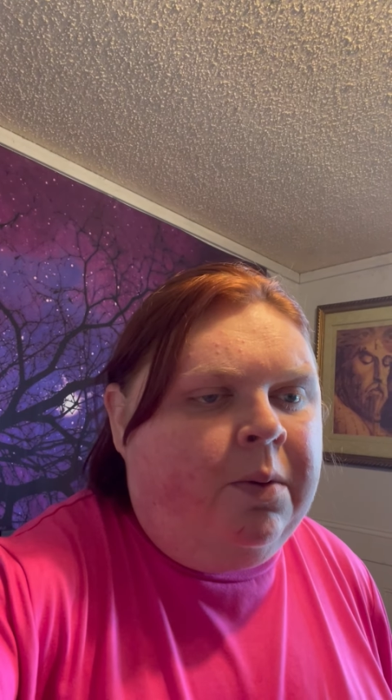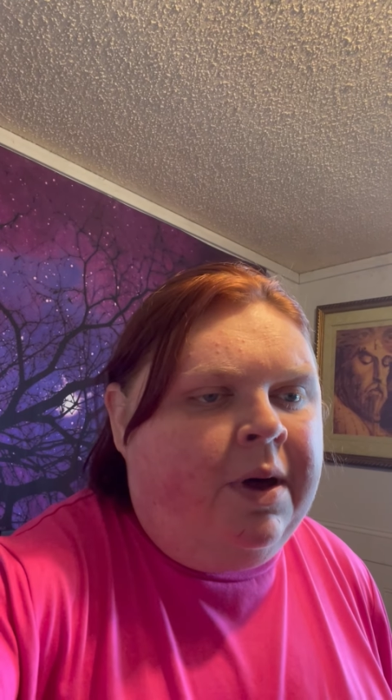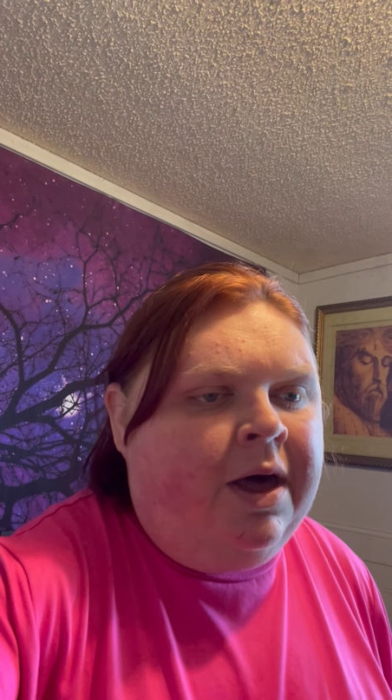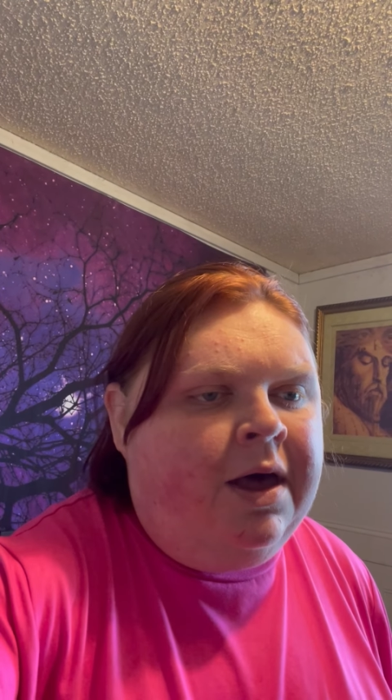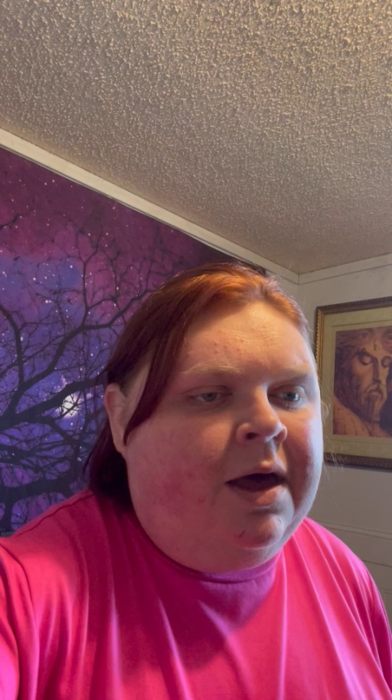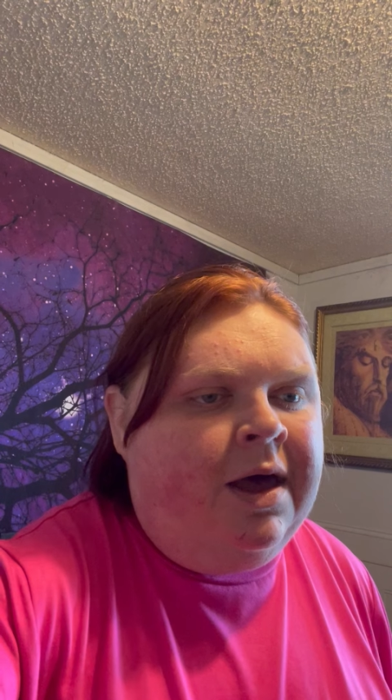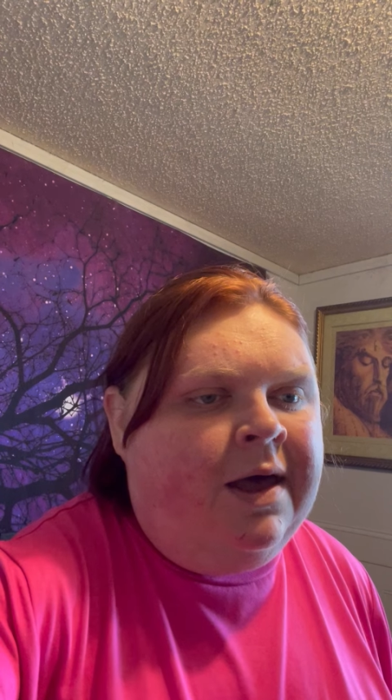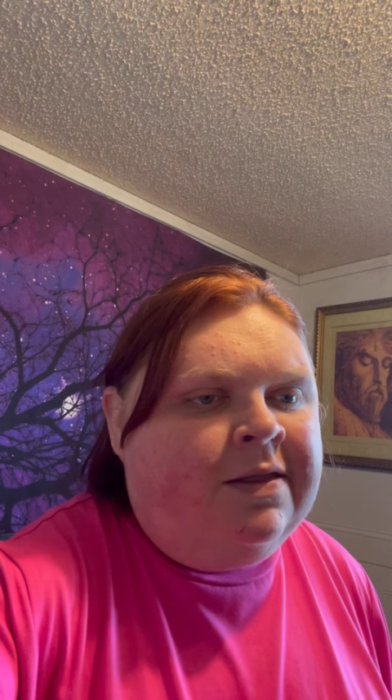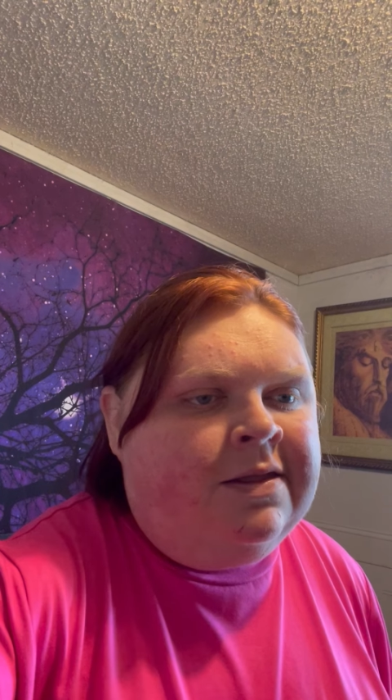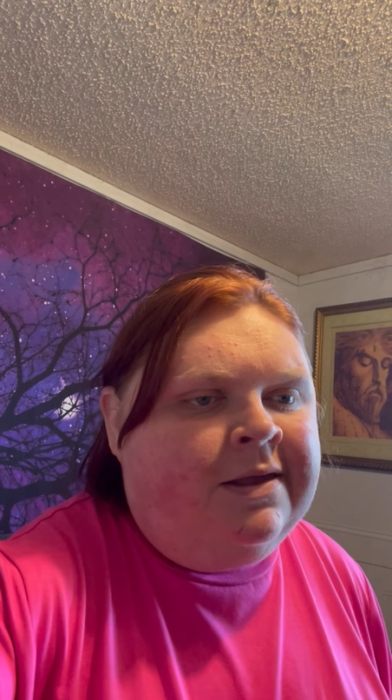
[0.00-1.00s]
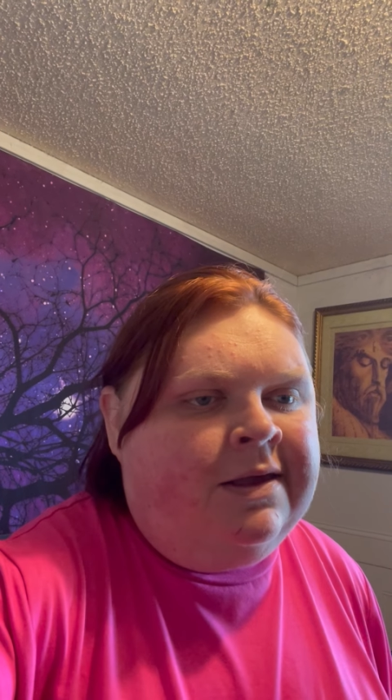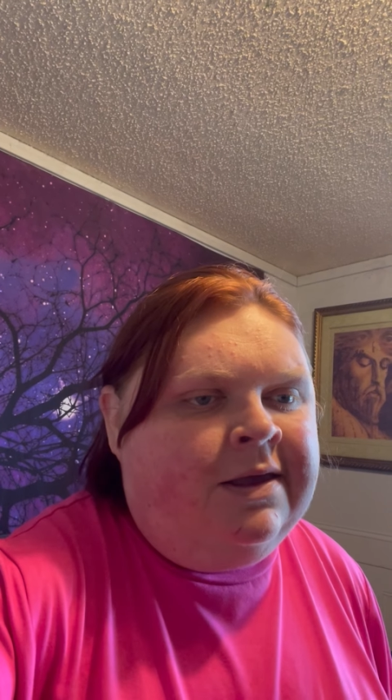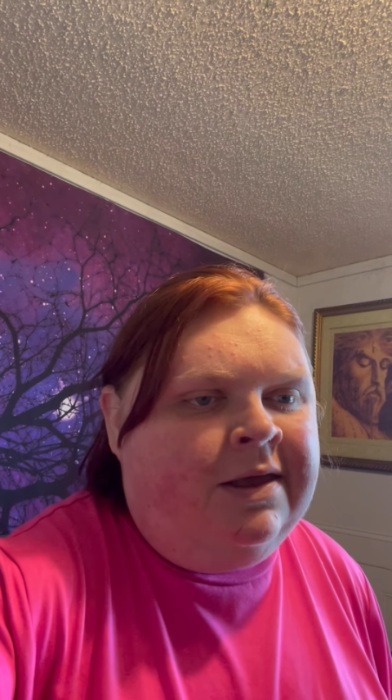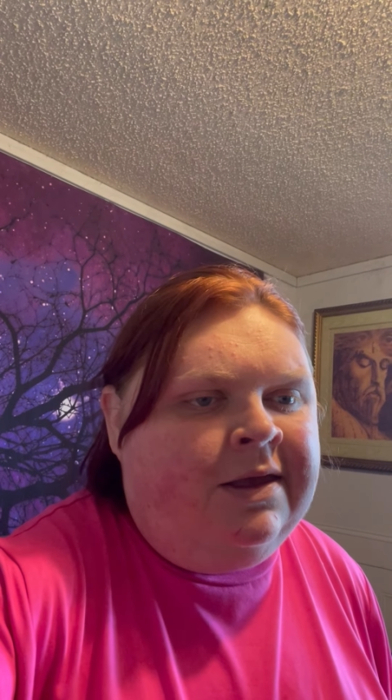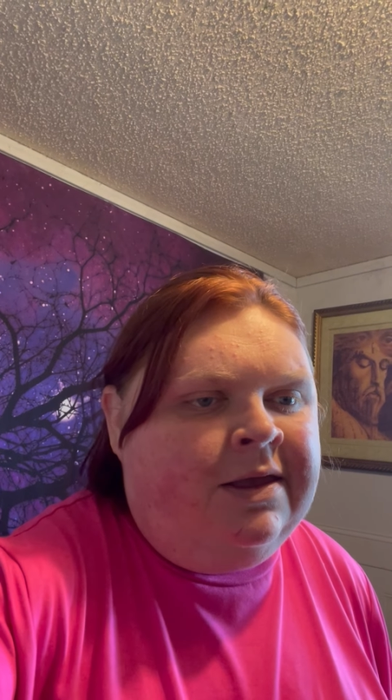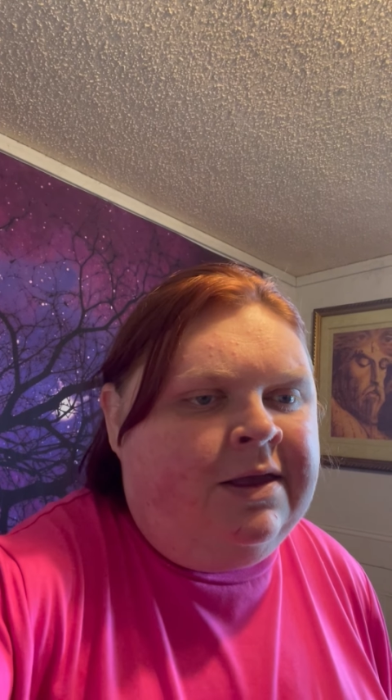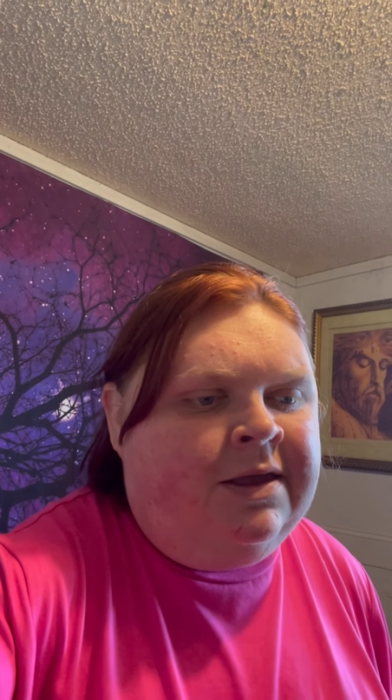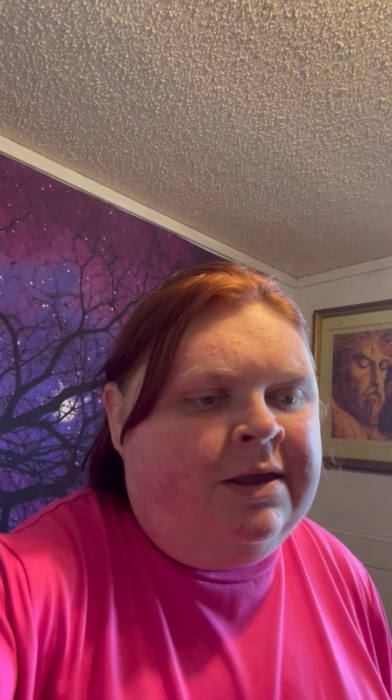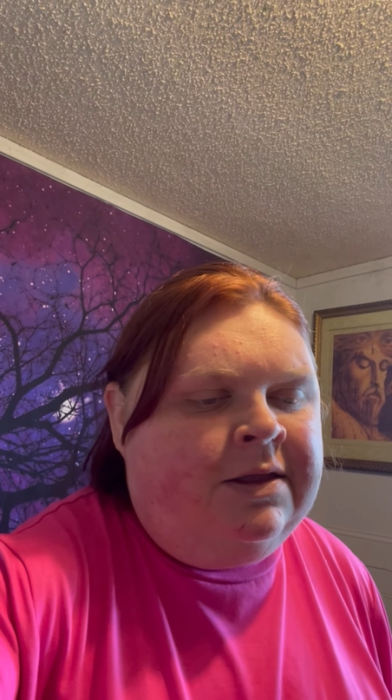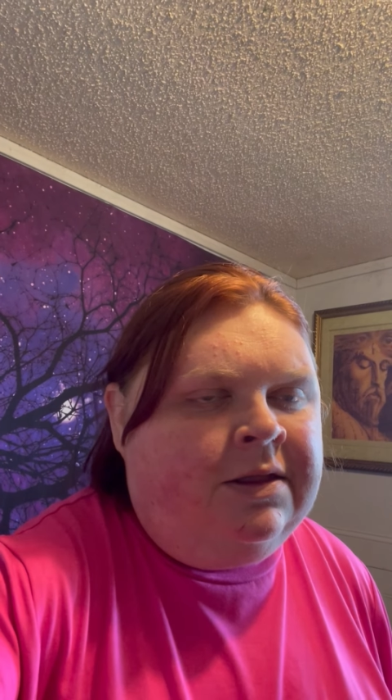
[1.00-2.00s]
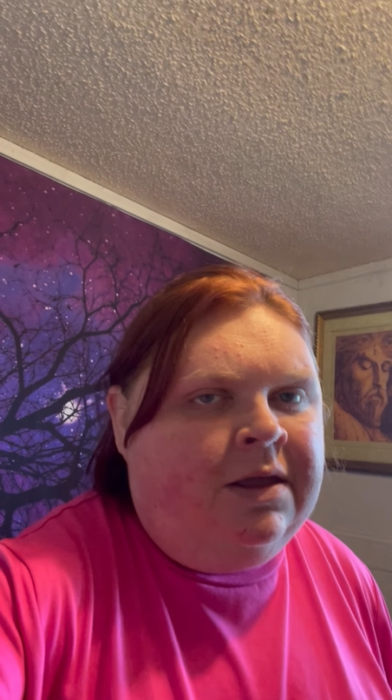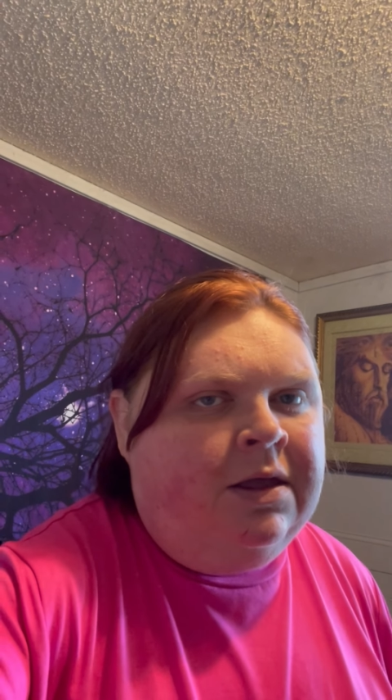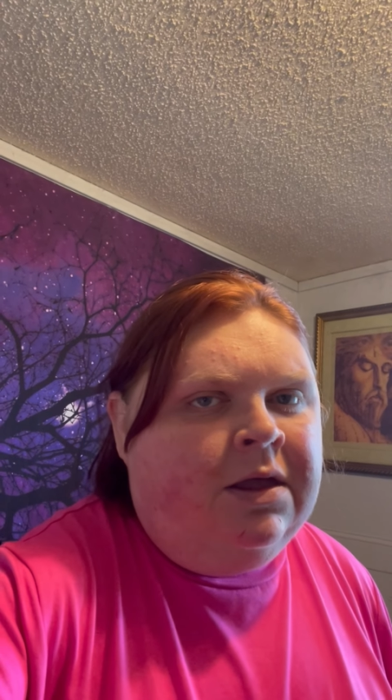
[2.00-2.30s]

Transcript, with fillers: winding,